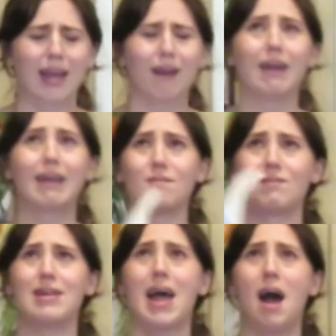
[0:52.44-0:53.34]
here and give
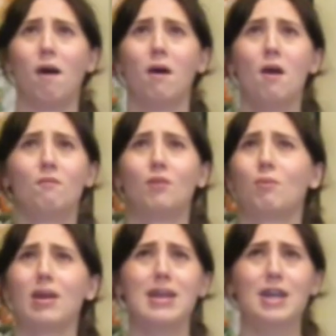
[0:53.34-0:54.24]
it now, for
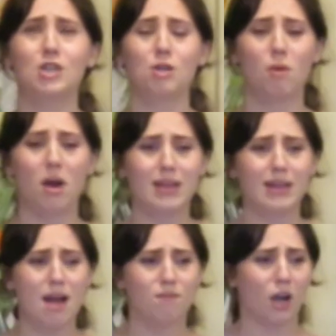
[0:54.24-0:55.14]
we need you more
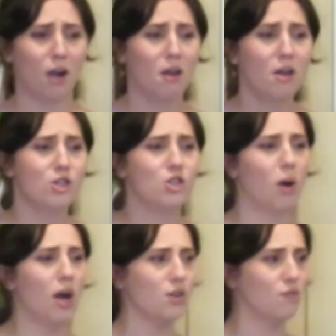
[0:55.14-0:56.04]
than ever.'"
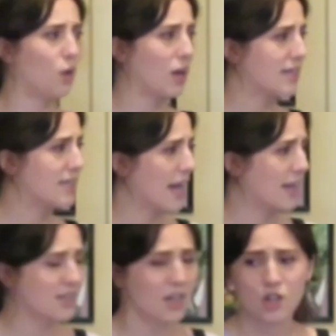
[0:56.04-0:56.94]

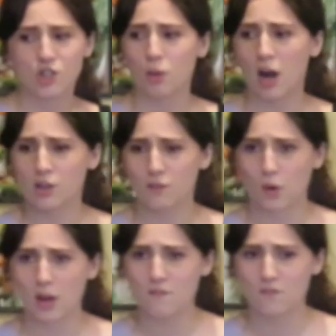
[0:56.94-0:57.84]
246,
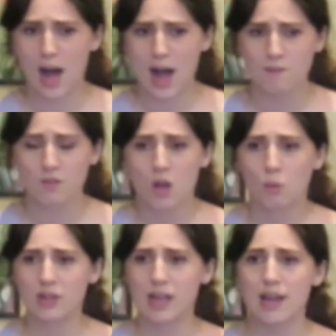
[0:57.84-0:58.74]
245
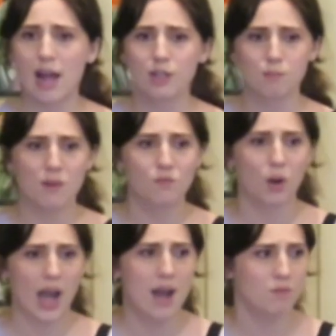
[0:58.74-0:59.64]
was announced before